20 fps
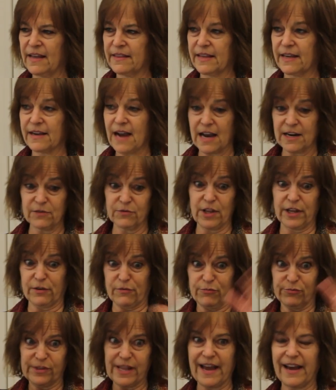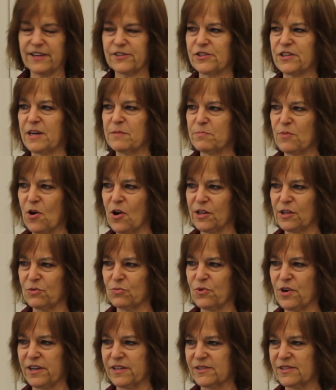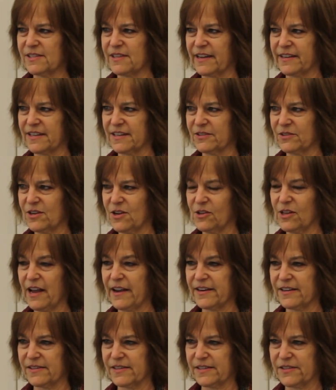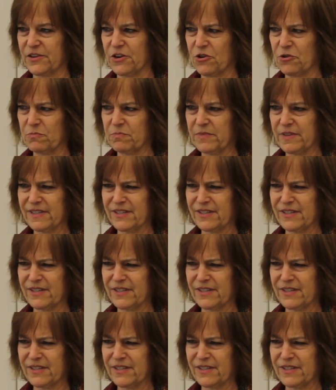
They kind of like flash up all at once, like a kaleidoscope.